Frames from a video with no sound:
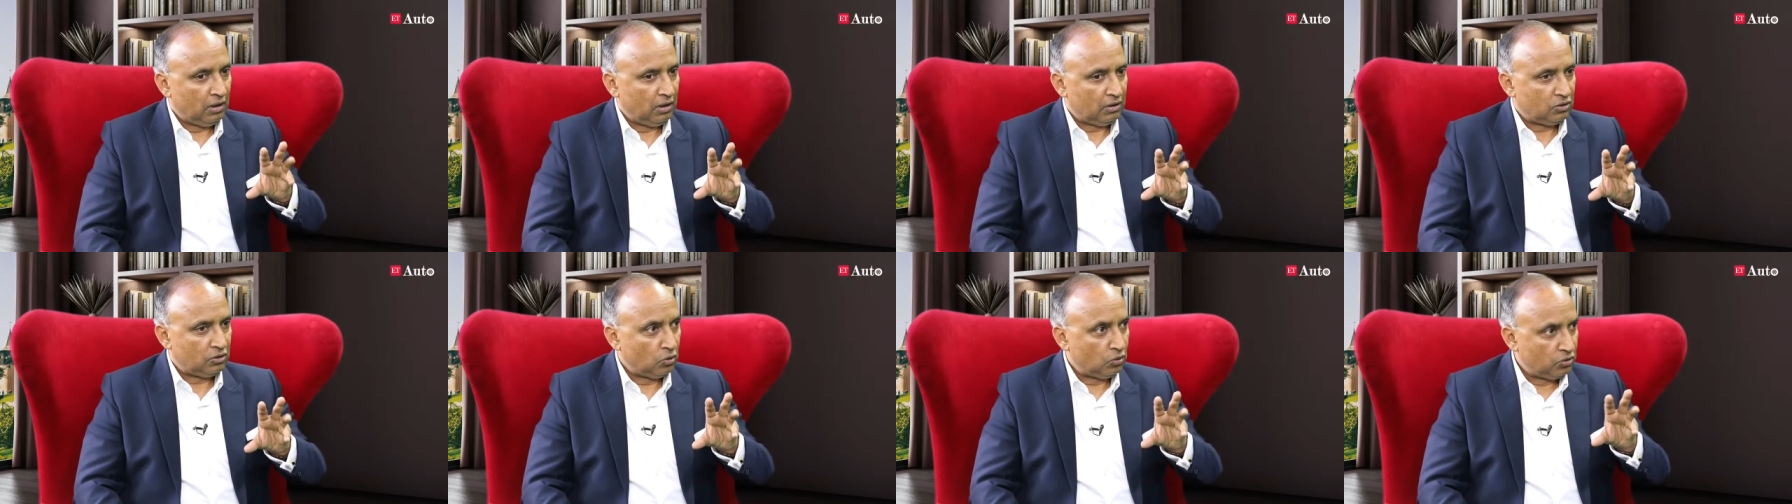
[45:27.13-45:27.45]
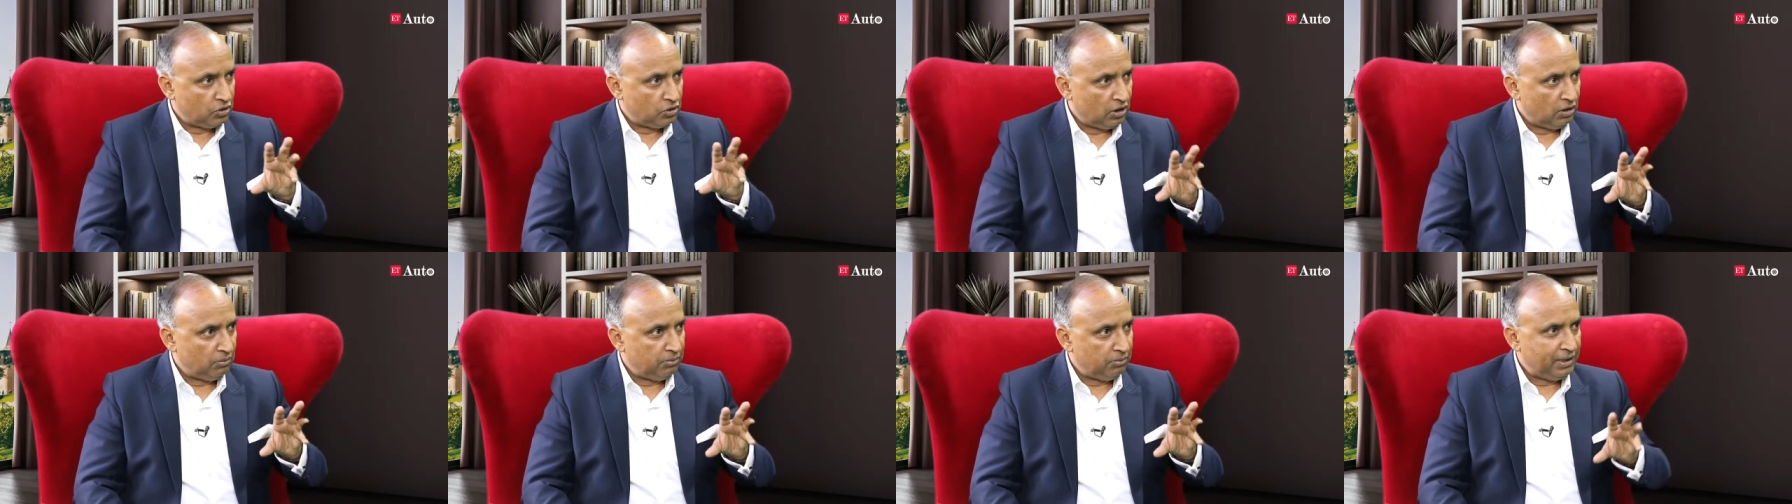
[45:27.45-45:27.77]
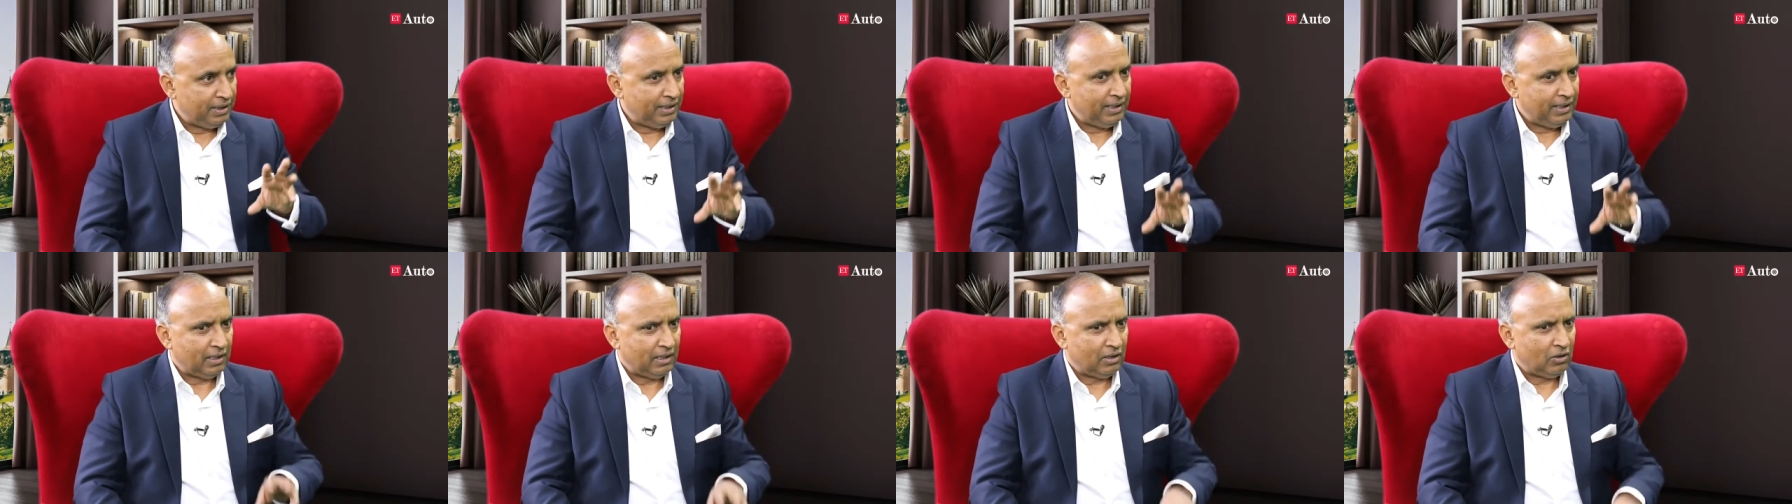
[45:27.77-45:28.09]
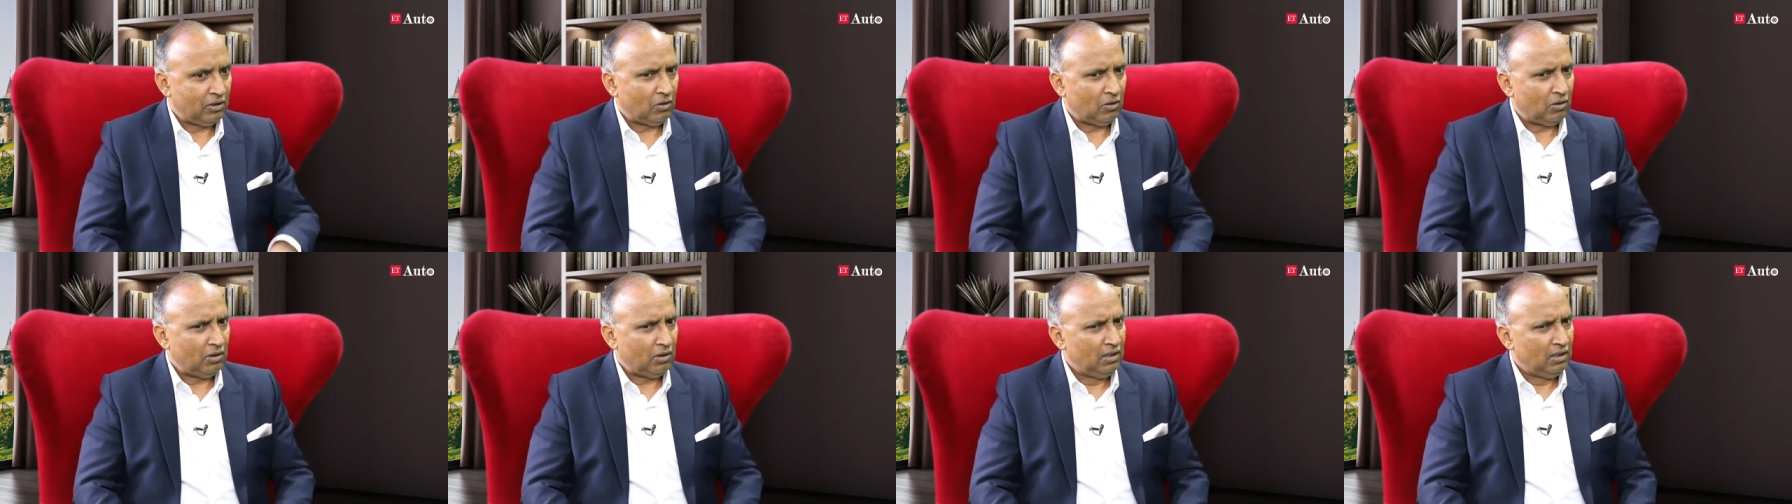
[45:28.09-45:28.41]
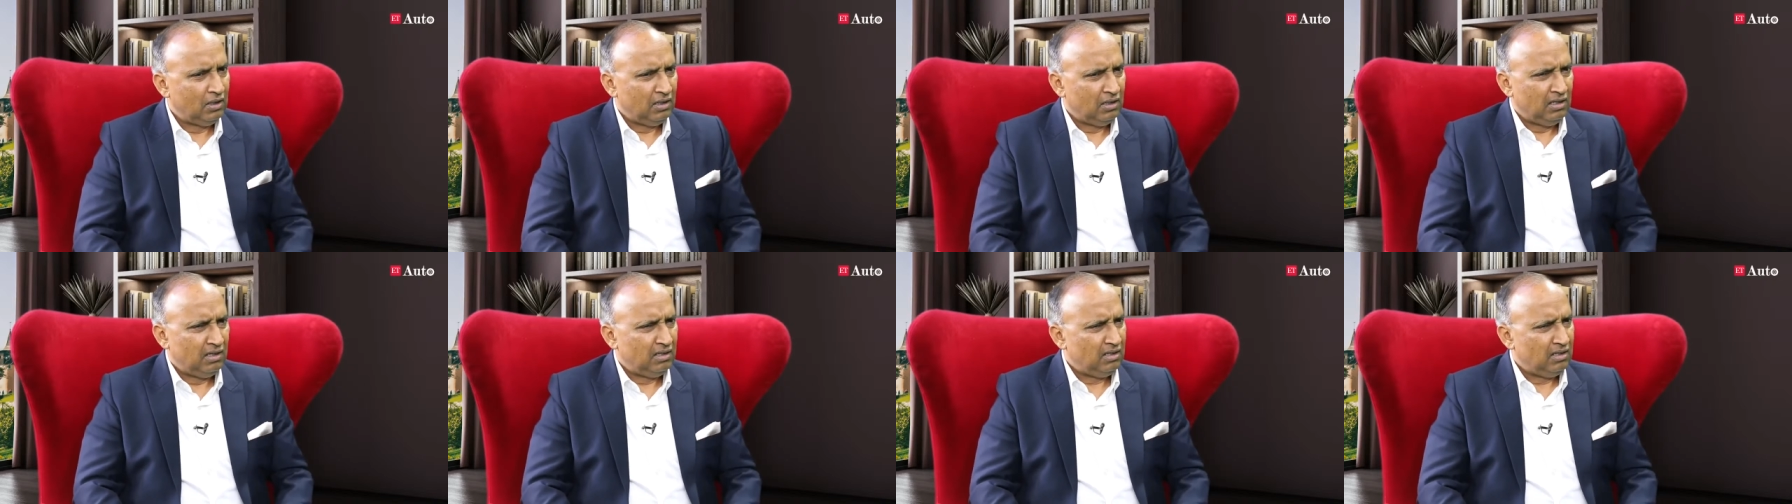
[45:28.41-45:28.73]
social media and all,
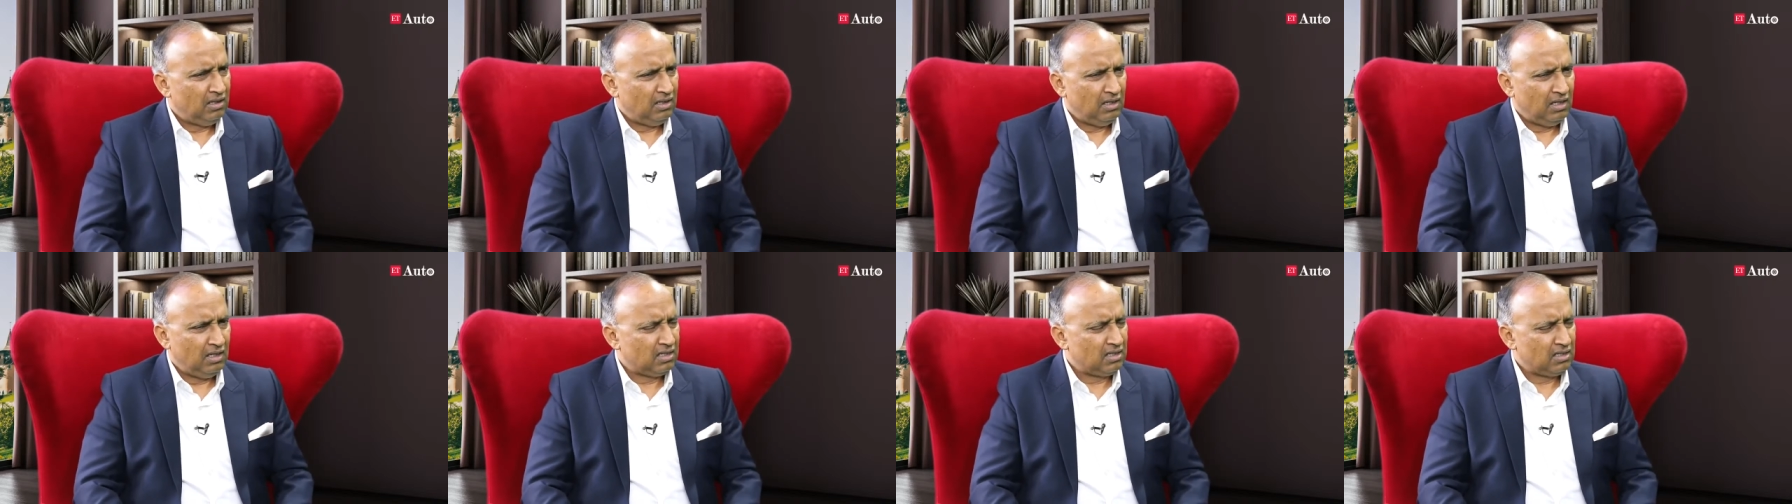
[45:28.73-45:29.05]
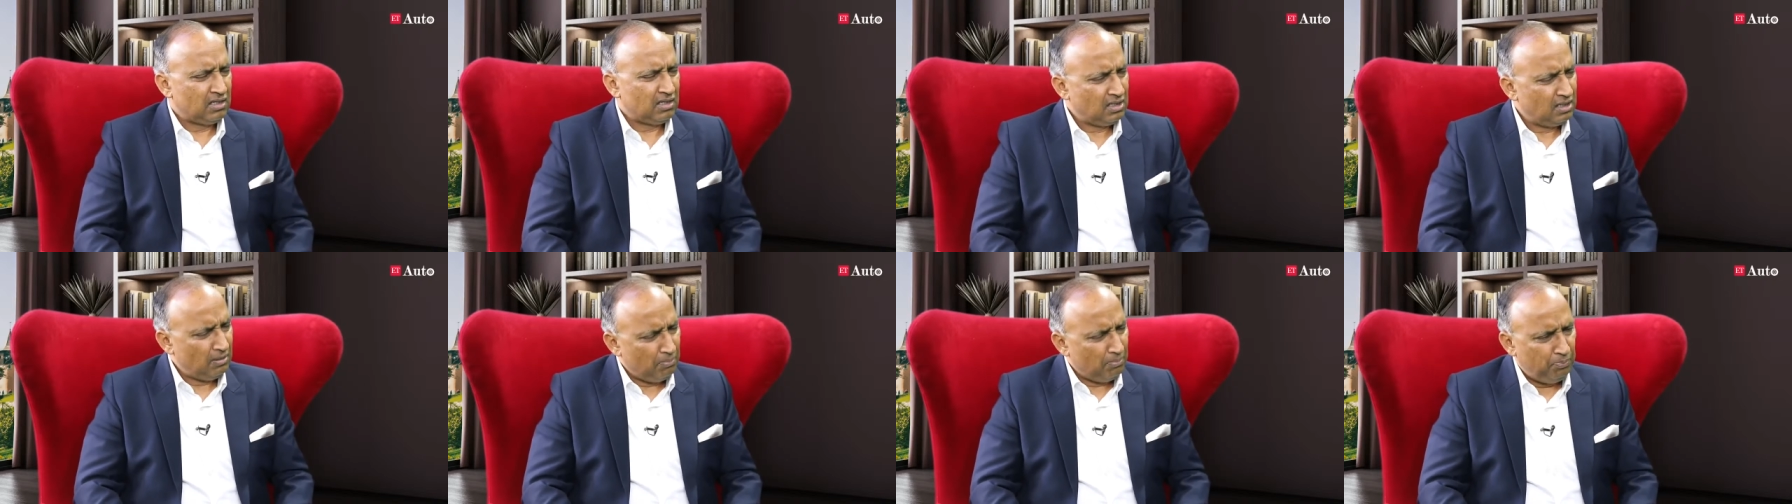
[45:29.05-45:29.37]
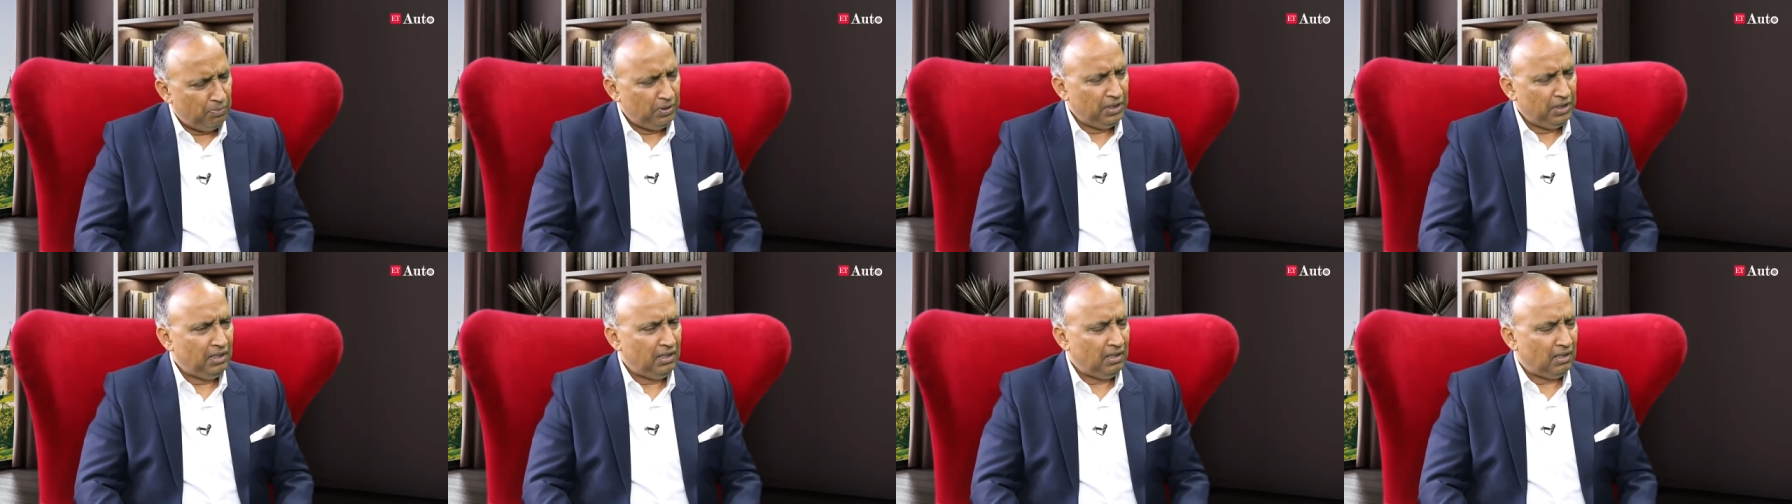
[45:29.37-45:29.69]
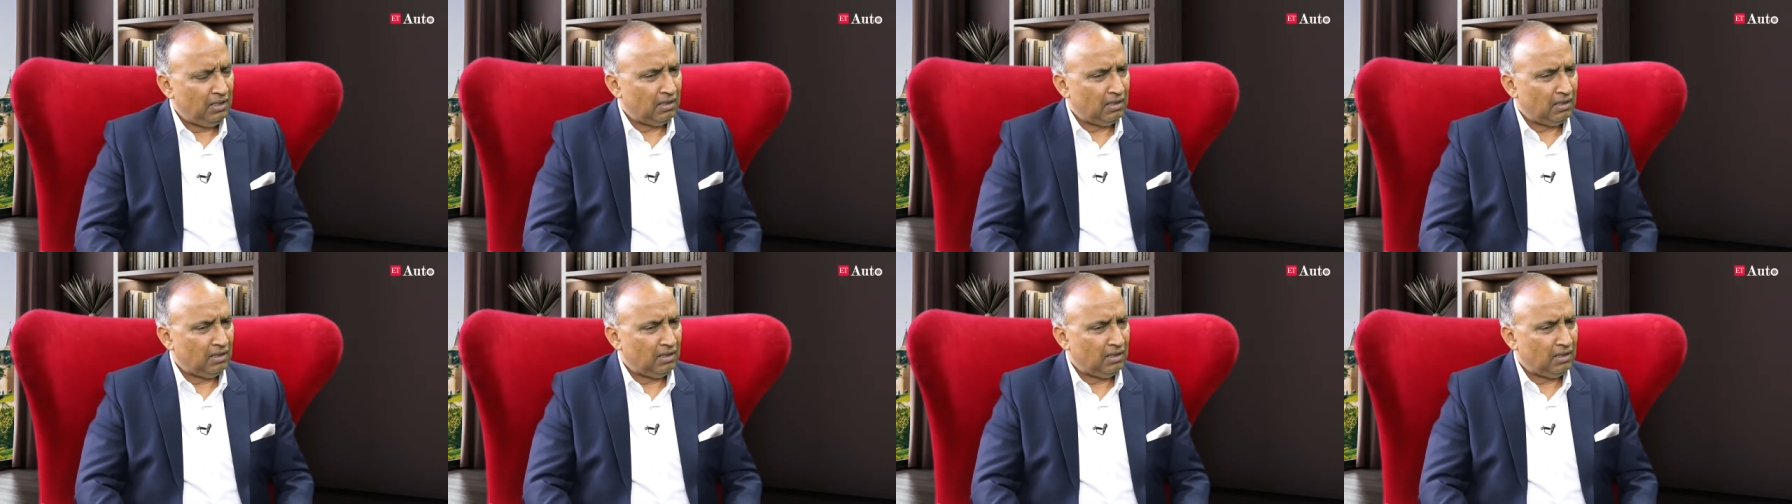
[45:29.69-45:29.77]
it's simply.